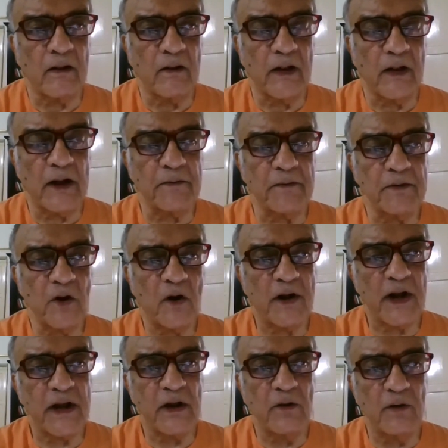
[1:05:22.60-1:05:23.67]
That is not
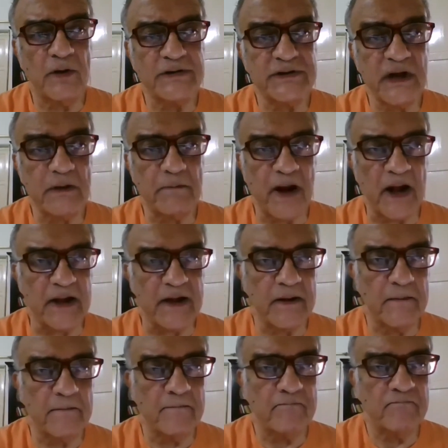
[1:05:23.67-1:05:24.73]
an egoistic mind.
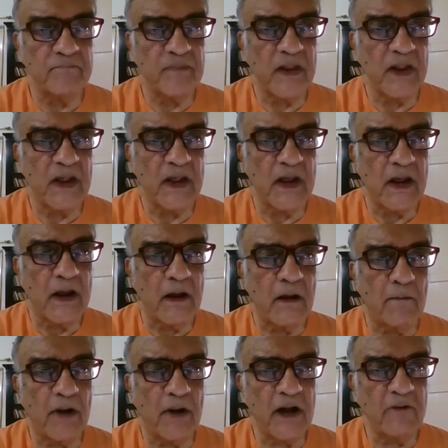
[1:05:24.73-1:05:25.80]

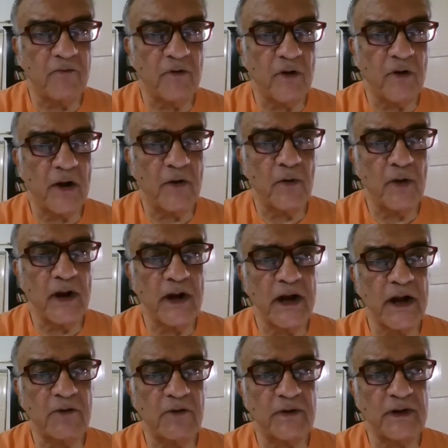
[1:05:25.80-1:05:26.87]
But if you are doing
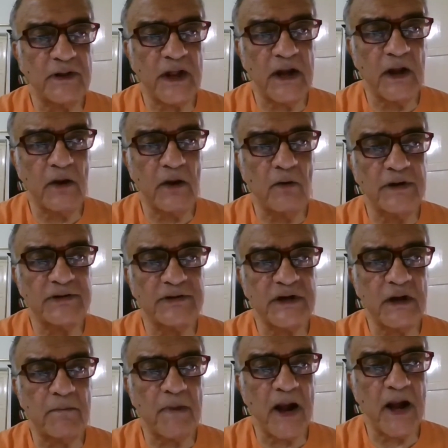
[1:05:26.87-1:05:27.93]
it with an
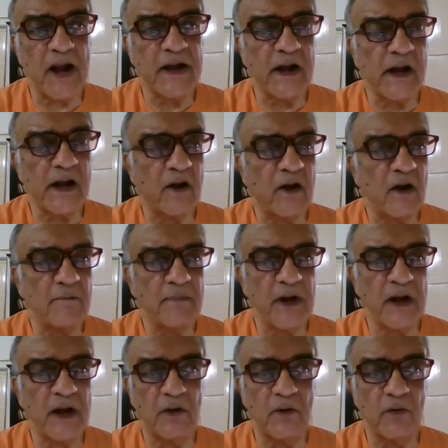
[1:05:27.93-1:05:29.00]
egoistic mind, it will not
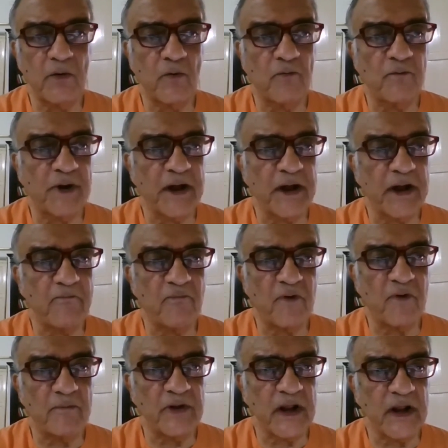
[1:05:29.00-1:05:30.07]
bring you to freedom
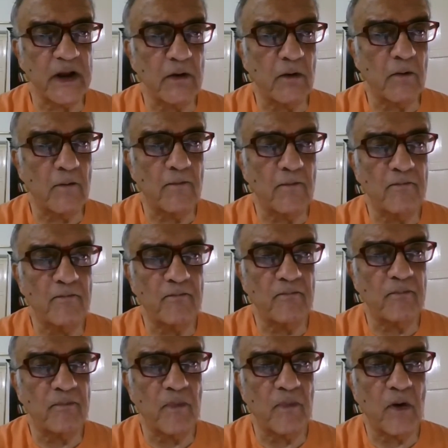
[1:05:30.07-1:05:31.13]
from the ego
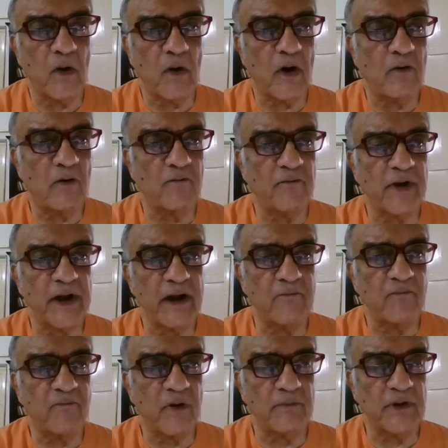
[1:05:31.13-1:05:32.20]
or
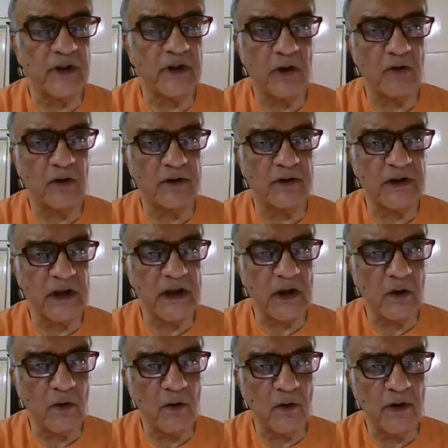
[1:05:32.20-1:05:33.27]
freedom from the illusion,
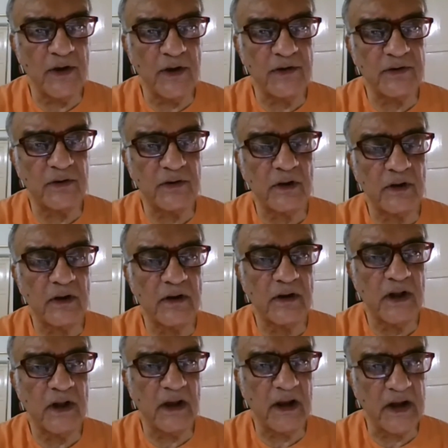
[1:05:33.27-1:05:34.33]
because the ego is
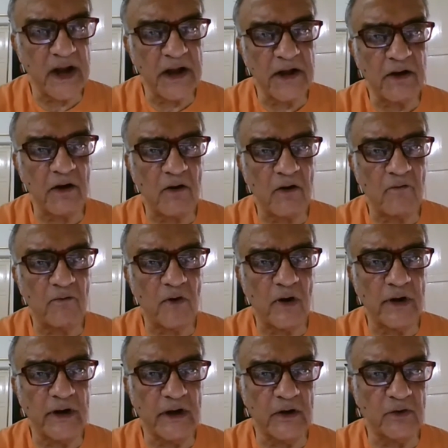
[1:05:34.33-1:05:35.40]
the creator
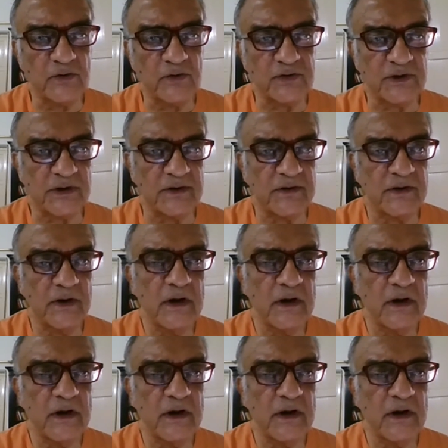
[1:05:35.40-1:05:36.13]
of all illusions.